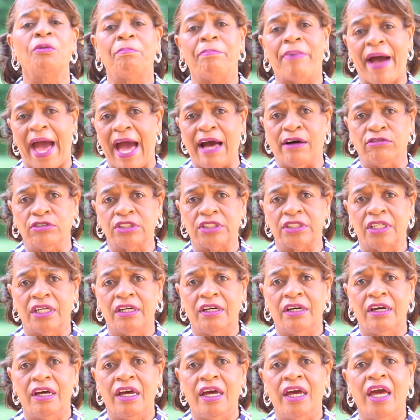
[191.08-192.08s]
pout.
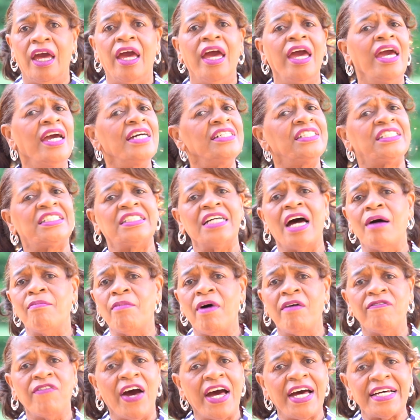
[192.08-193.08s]
And some
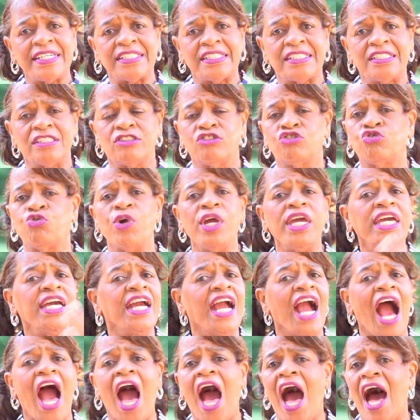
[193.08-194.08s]
of us treat
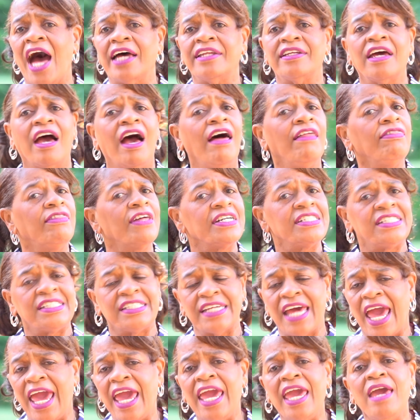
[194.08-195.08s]
God the
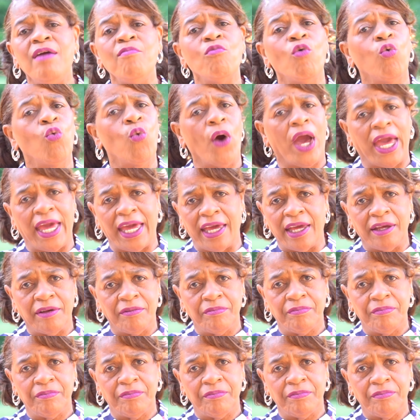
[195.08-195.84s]
same way.